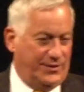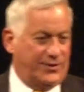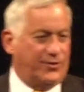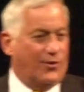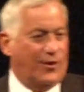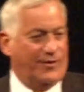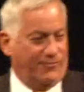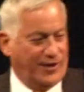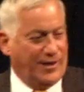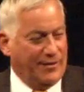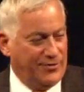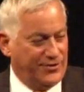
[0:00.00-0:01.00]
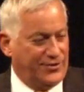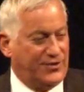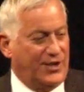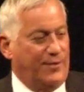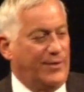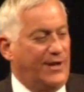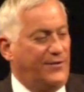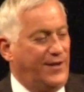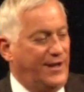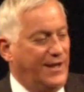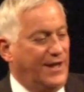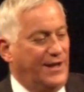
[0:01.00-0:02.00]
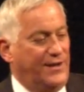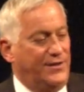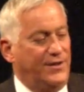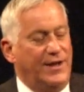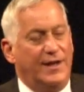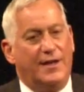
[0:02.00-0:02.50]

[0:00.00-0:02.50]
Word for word: the core of what I was just talking about at the end,